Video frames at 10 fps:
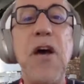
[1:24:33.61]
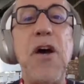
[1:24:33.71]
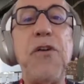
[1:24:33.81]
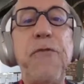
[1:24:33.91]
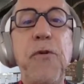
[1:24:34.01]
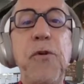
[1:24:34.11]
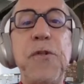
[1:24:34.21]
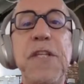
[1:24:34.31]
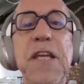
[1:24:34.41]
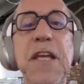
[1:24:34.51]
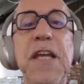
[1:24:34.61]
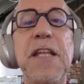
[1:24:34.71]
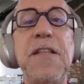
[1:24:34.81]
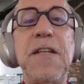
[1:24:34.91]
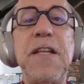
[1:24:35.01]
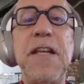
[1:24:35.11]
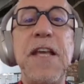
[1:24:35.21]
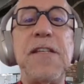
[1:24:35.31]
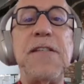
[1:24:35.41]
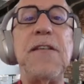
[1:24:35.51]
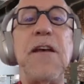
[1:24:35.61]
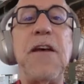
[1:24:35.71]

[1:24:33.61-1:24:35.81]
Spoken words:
unfolding in the next